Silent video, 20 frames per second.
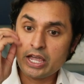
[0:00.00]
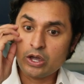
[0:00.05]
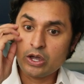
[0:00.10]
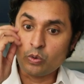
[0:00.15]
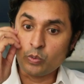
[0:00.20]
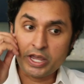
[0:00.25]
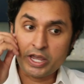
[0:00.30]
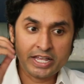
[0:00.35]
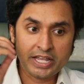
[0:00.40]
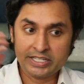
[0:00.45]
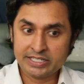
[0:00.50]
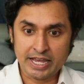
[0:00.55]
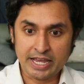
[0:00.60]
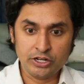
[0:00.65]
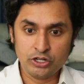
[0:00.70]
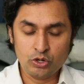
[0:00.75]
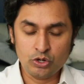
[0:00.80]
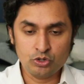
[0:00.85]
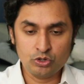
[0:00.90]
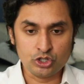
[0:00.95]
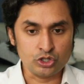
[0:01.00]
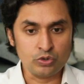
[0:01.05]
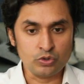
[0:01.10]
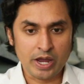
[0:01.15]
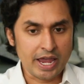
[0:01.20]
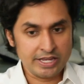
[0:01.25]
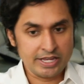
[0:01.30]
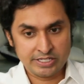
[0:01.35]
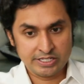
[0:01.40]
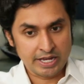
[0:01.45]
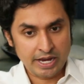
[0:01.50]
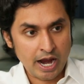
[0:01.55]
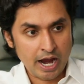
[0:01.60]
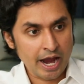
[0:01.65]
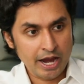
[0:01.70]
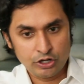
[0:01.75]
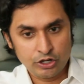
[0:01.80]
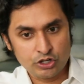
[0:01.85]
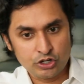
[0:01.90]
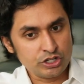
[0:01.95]
We can send you to a
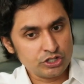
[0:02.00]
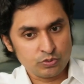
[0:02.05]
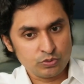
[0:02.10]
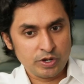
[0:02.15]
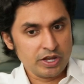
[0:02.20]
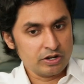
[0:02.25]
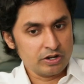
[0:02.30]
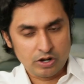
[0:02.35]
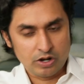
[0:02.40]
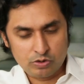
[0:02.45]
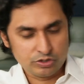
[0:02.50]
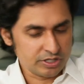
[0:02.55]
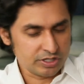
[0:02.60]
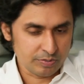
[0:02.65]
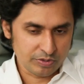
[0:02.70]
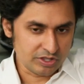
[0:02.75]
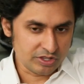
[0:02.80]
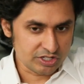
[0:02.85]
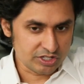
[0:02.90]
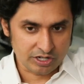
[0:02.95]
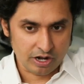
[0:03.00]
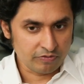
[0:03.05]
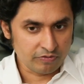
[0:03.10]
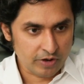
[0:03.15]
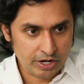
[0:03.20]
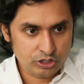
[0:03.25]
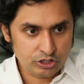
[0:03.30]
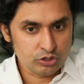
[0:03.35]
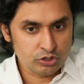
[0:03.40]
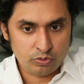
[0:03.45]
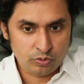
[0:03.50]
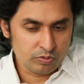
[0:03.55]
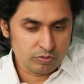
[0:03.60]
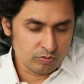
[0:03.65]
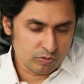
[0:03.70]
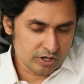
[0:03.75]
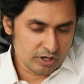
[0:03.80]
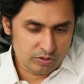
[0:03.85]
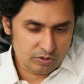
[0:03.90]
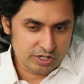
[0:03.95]
psychiatrist. We know some of the stuff, right? So
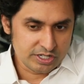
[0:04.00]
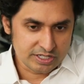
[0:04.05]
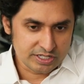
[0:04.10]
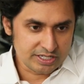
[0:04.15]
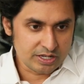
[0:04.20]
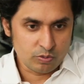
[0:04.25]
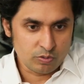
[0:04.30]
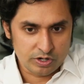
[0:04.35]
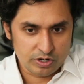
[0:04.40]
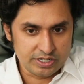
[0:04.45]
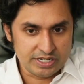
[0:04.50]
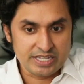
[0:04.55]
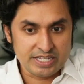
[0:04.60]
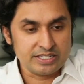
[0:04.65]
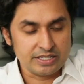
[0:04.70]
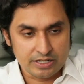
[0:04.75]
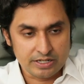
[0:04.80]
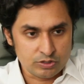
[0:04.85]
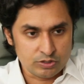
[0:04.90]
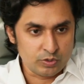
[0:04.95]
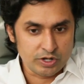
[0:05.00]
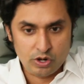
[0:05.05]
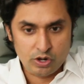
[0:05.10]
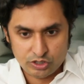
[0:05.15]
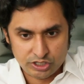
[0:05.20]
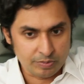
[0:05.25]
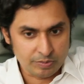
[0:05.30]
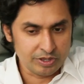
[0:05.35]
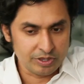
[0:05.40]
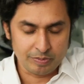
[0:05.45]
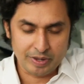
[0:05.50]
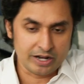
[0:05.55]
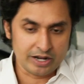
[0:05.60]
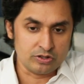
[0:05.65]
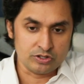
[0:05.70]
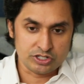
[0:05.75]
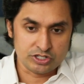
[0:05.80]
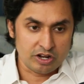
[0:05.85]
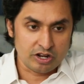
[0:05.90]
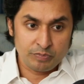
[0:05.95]
one of the reasons that we're decent is we know some of the
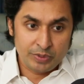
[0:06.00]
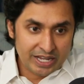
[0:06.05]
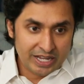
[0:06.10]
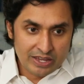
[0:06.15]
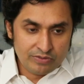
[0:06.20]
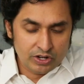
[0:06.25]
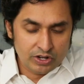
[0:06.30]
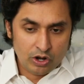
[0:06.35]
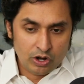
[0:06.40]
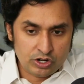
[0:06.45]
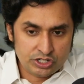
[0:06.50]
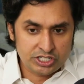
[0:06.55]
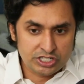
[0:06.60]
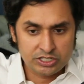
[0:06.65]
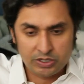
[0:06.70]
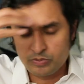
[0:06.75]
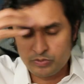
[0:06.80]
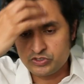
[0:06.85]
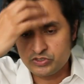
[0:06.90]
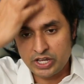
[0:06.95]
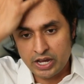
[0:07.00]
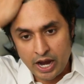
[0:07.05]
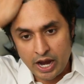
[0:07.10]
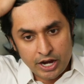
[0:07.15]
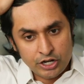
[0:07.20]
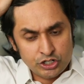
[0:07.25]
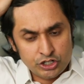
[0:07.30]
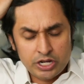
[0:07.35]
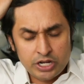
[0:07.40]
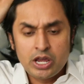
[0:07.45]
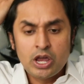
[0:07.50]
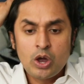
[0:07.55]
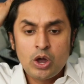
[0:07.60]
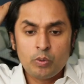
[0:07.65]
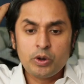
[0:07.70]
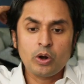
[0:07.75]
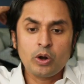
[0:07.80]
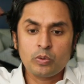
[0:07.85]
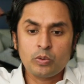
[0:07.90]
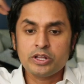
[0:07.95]
medical stuff, but even in our system of psychiatry,
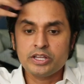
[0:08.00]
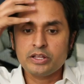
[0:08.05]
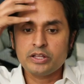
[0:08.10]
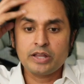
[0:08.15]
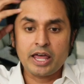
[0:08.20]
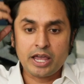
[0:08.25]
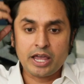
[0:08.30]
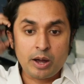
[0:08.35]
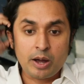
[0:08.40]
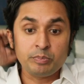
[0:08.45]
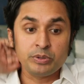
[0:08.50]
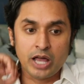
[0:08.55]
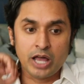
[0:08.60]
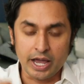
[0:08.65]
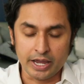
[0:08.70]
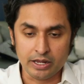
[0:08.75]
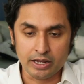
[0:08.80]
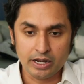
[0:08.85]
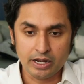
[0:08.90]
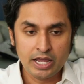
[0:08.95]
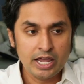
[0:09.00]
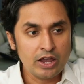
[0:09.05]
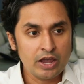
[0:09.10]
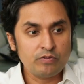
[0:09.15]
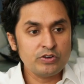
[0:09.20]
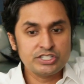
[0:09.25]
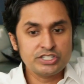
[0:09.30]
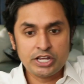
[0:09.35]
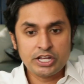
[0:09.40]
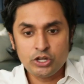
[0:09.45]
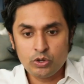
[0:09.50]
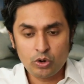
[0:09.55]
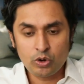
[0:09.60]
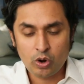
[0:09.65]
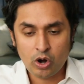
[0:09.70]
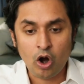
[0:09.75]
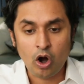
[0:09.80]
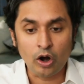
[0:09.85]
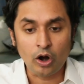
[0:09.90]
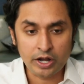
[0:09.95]
we don't really apply it. If we send you to a
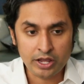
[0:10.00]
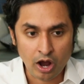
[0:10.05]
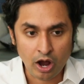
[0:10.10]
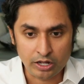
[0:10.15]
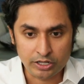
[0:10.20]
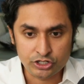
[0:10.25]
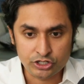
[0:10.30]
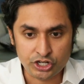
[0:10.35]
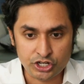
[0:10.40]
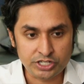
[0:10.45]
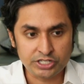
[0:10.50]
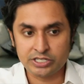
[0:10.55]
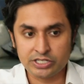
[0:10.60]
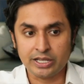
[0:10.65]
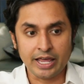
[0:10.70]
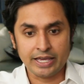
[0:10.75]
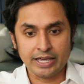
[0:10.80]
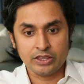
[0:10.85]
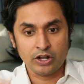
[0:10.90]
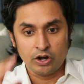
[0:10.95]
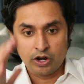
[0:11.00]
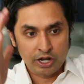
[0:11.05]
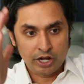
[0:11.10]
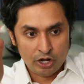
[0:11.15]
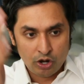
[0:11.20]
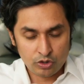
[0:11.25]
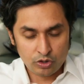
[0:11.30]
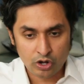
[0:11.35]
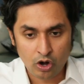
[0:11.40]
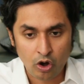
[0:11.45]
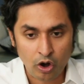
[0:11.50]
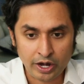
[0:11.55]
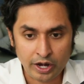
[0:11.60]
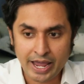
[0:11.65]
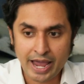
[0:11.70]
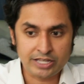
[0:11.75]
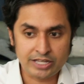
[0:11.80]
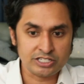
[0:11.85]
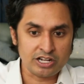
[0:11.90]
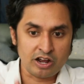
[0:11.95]
cardiologist, they're going to know the
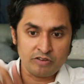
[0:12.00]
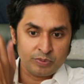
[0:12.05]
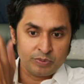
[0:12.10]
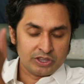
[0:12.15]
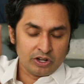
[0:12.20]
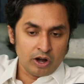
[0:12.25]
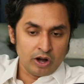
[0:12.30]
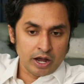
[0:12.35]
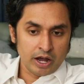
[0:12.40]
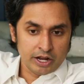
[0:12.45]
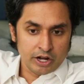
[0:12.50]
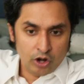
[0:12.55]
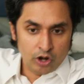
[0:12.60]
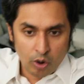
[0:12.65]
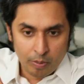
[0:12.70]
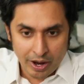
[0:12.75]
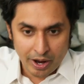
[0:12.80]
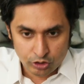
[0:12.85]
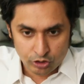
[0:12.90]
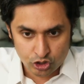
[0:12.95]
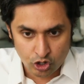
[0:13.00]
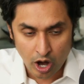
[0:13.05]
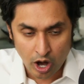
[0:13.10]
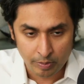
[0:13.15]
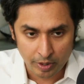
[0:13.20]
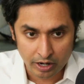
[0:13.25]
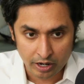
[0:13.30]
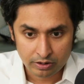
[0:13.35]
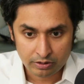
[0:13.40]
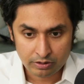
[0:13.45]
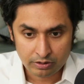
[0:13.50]
cardiac stuff, but they're not going to know about trauma.